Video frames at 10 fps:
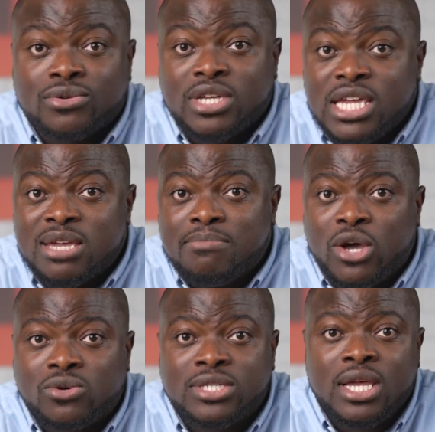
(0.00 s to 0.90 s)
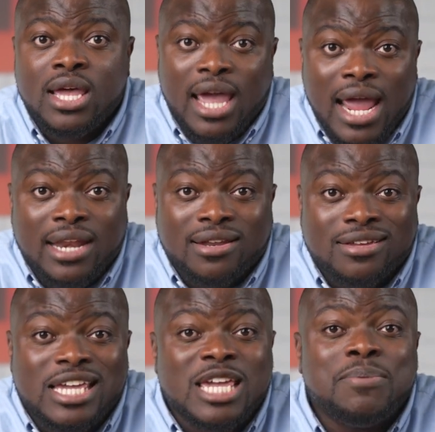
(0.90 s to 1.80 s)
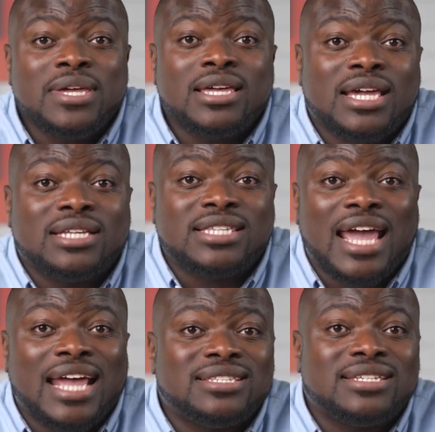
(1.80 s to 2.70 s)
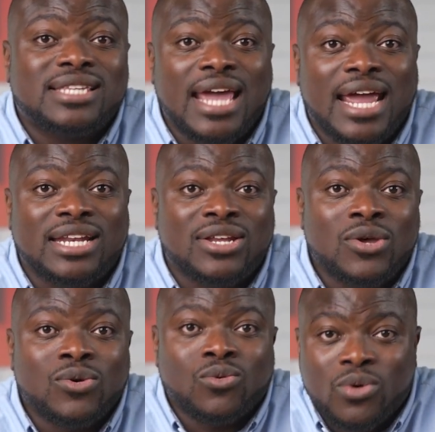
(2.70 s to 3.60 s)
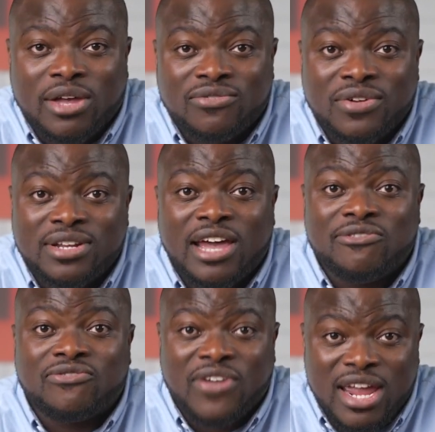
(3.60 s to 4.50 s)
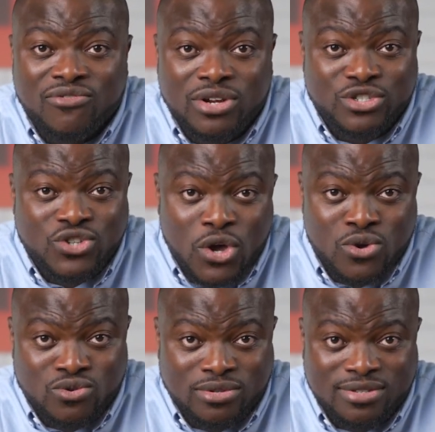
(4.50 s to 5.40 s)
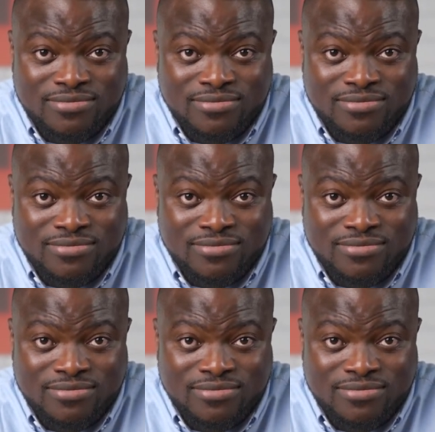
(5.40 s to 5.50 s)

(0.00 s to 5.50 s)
emails and keeping kids entertained with their favorite shows.